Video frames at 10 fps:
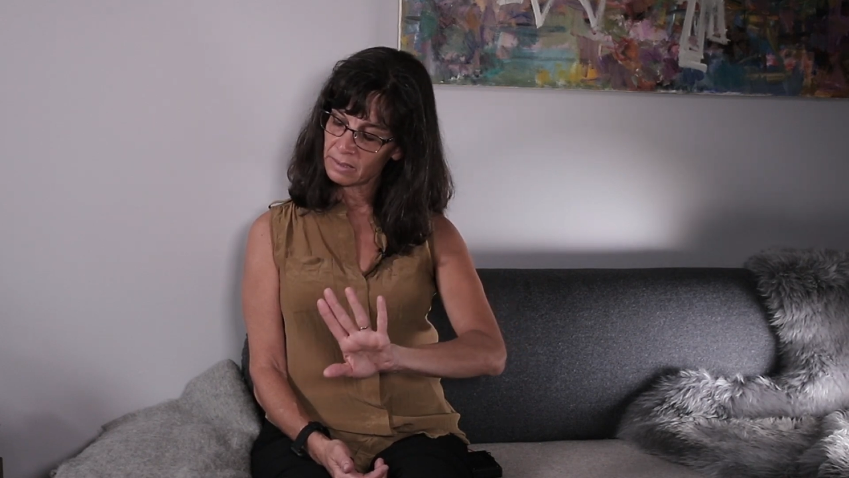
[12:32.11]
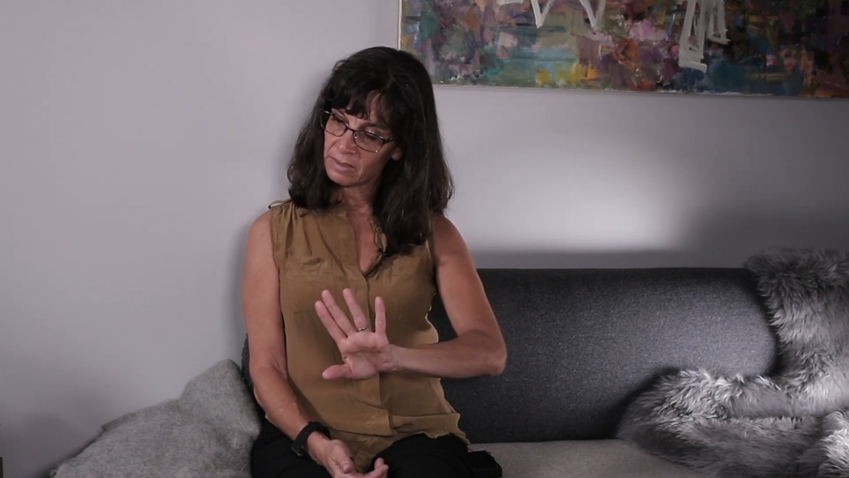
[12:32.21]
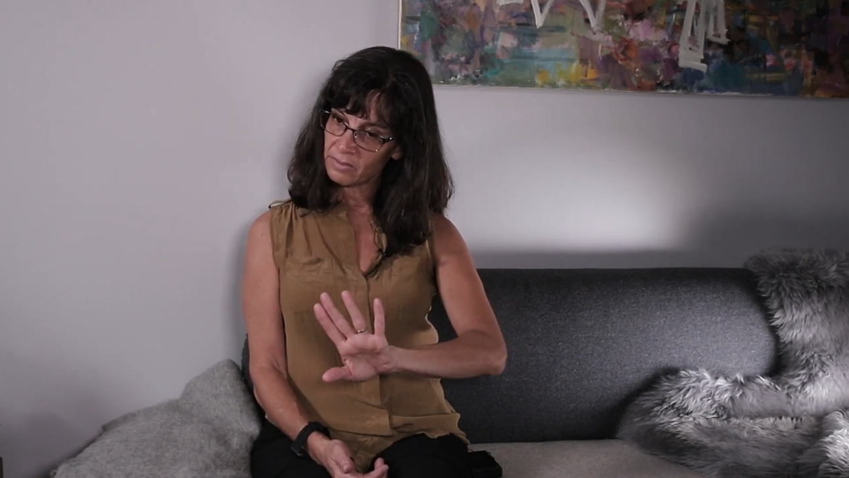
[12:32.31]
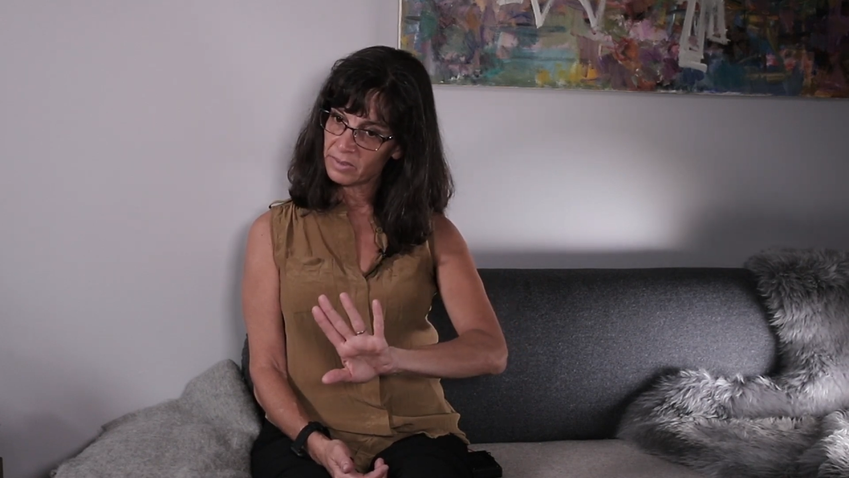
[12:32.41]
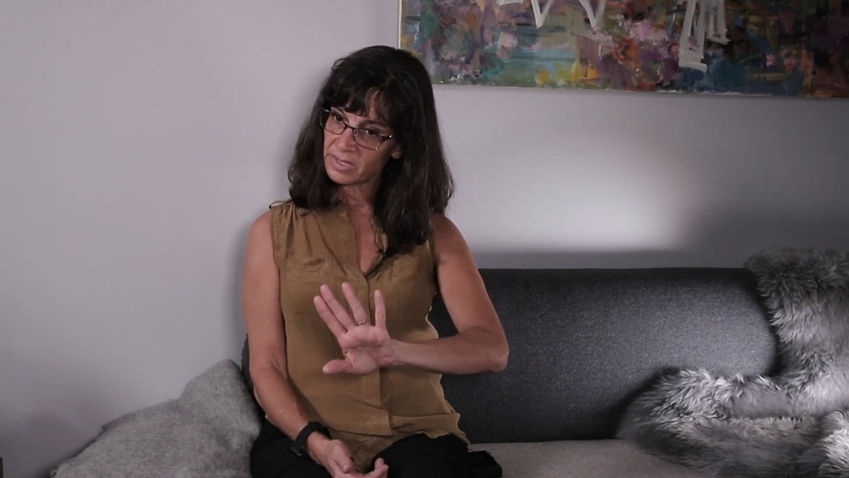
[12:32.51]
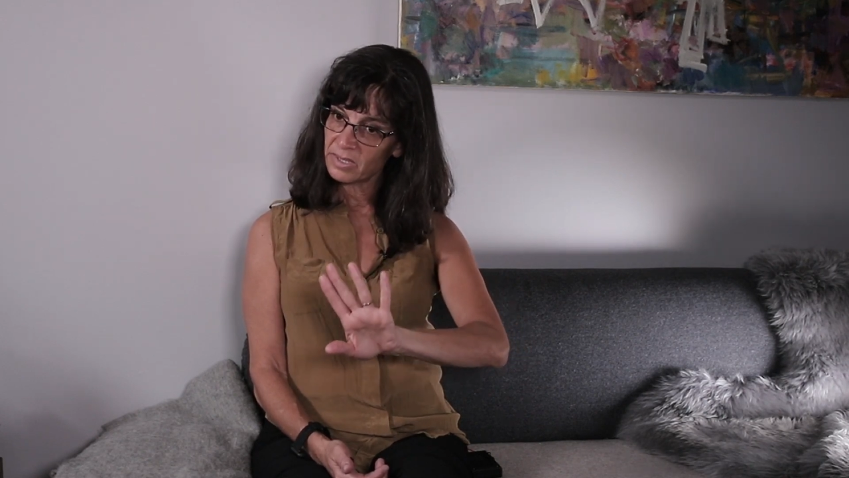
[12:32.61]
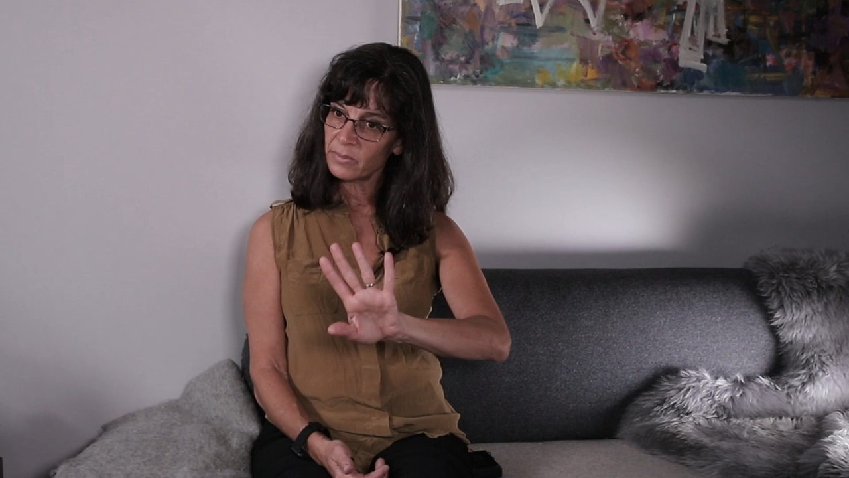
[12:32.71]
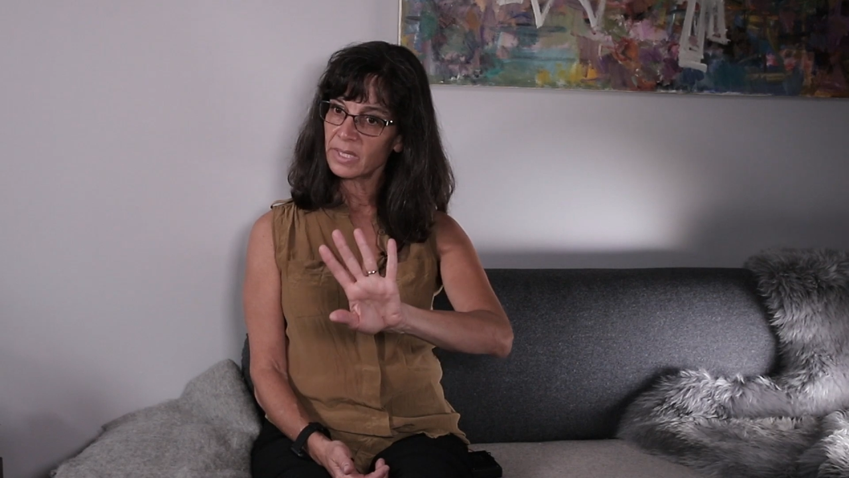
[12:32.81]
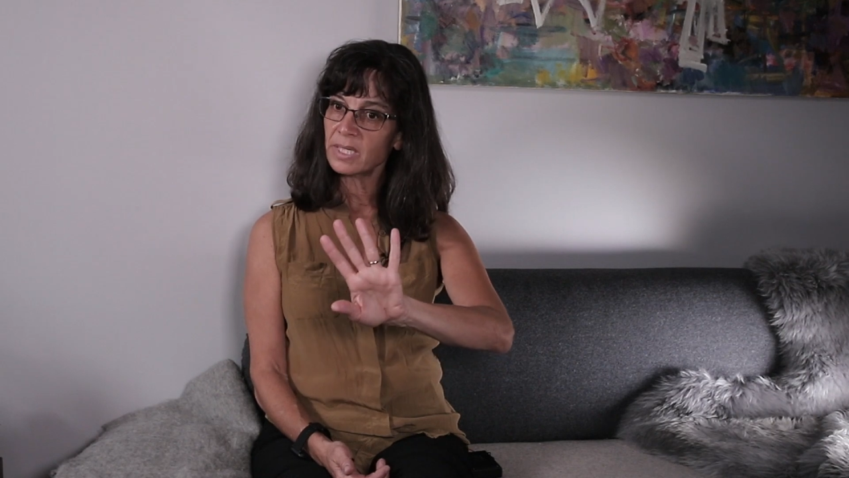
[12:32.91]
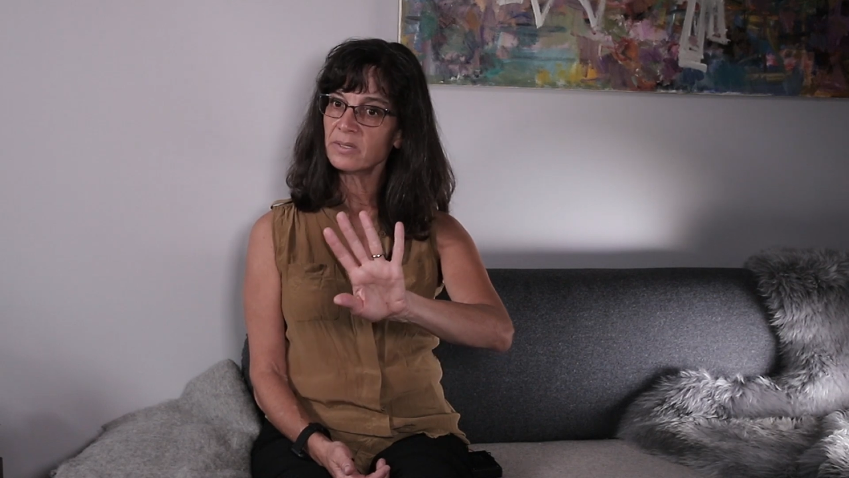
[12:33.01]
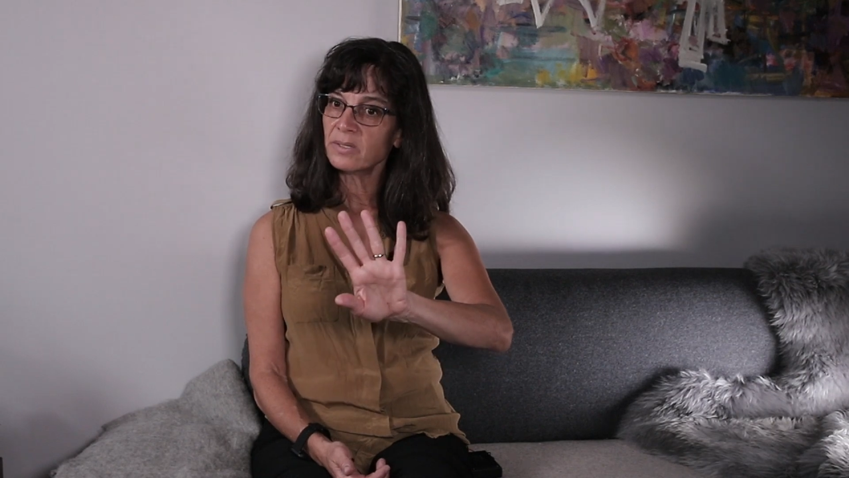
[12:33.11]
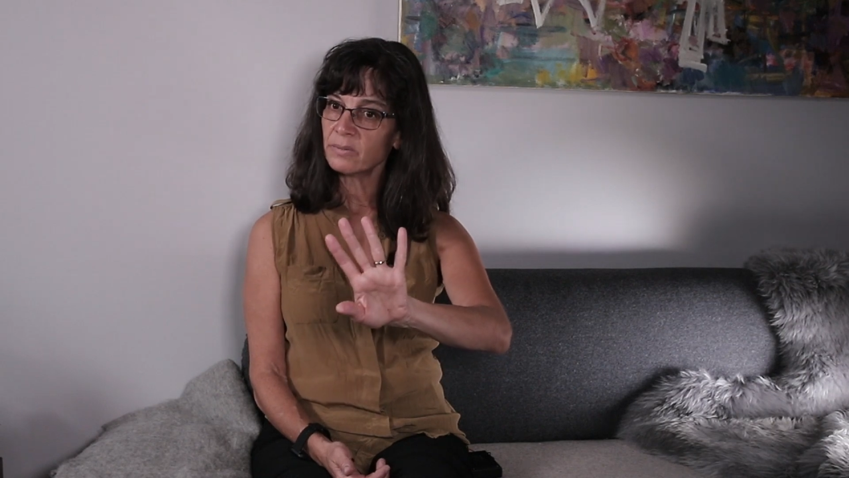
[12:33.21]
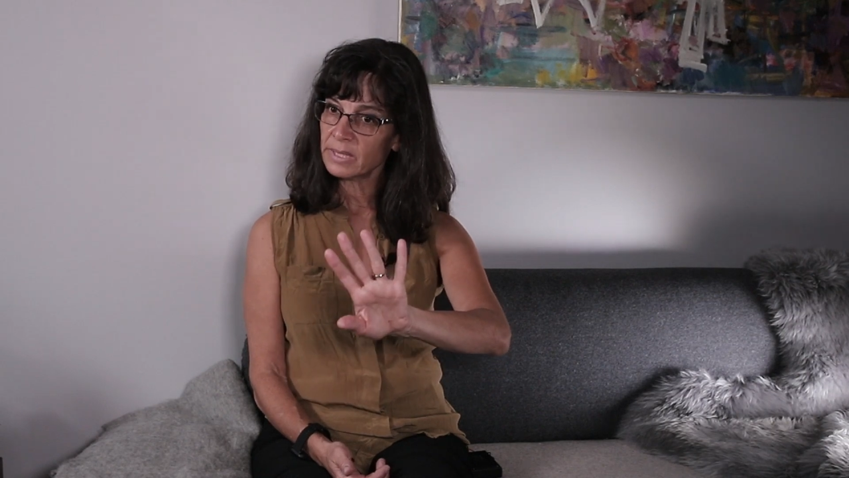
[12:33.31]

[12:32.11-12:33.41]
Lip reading: You know, this is what they can do,